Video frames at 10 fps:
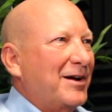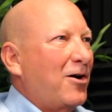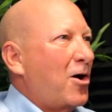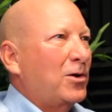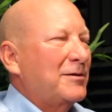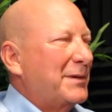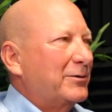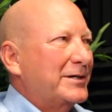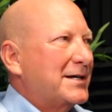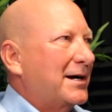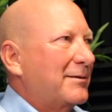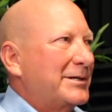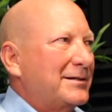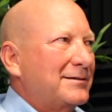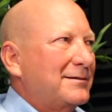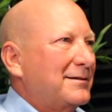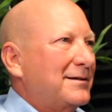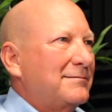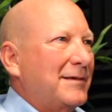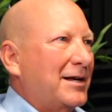All of my retirement,
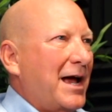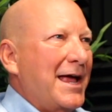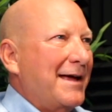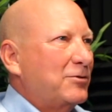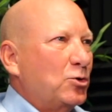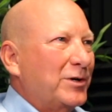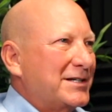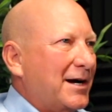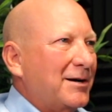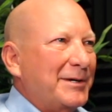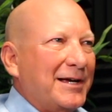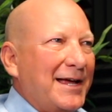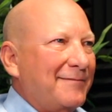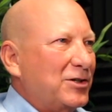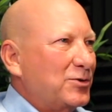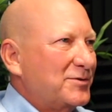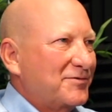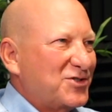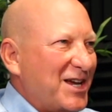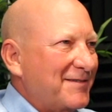I have no retirement. I have no
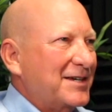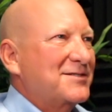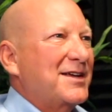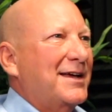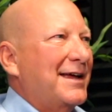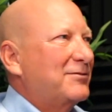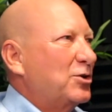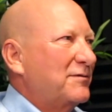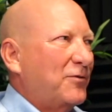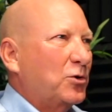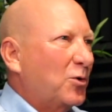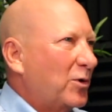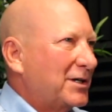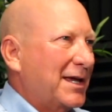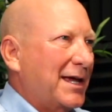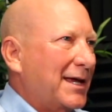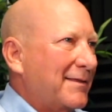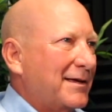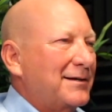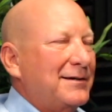savings. I have no 401k
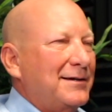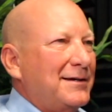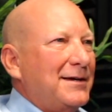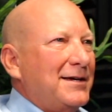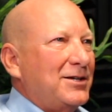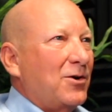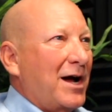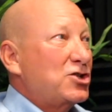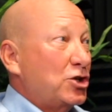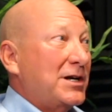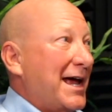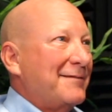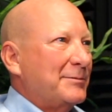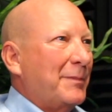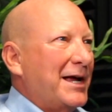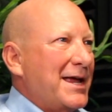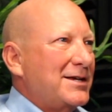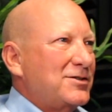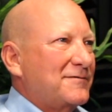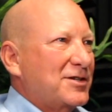that, I should have at my
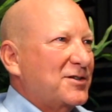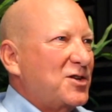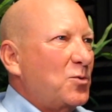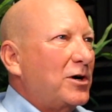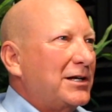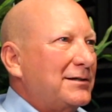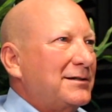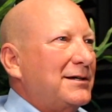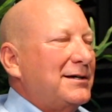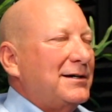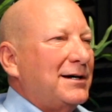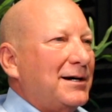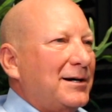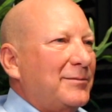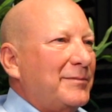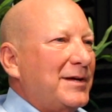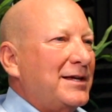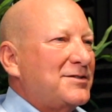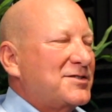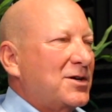age of 61.
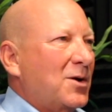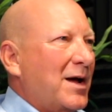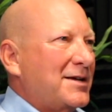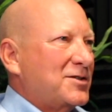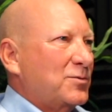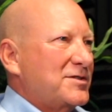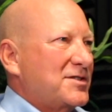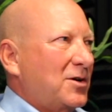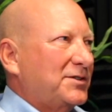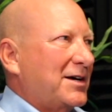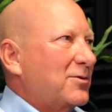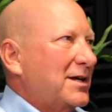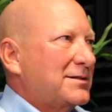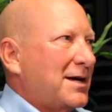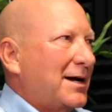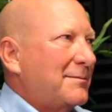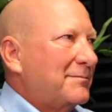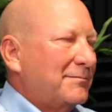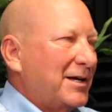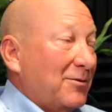And so as a result, I don't
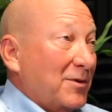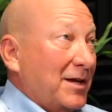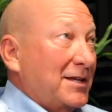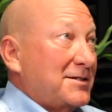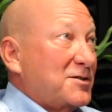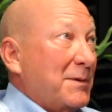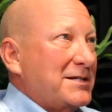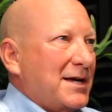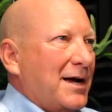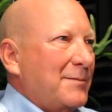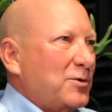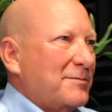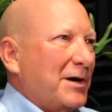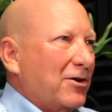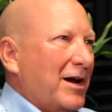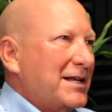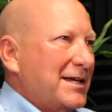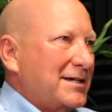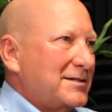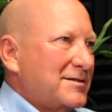get to spend time with my grandkids.